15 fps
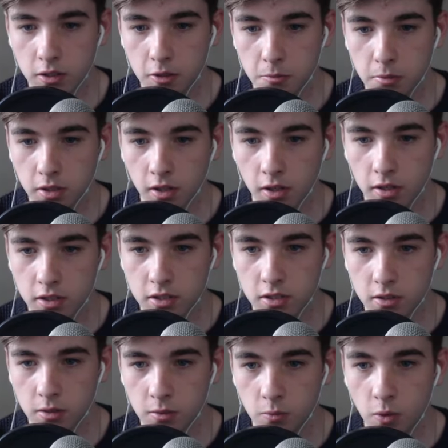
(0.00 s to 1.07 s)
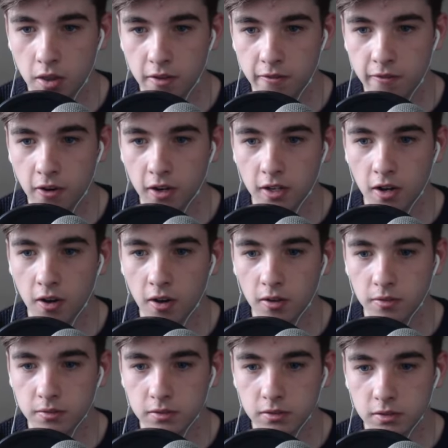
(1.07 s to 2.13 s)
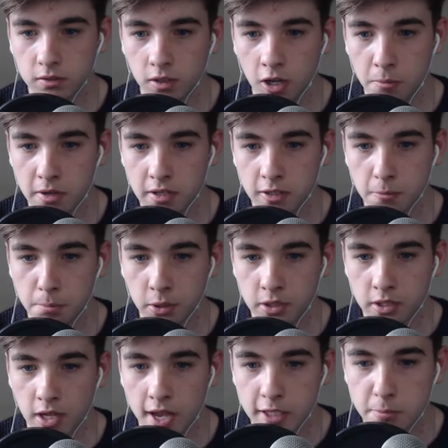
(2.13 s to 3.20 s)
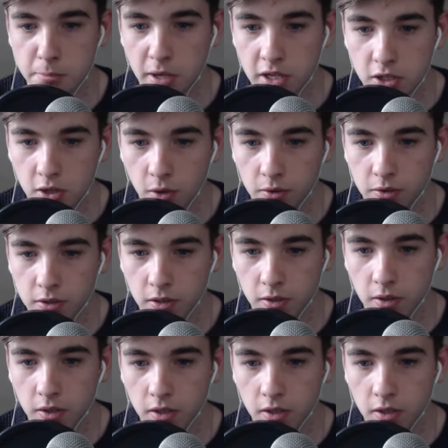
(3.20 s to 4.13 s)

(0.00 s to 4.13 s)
Because why the fuck not? I'll be some pussy ass bitch not to.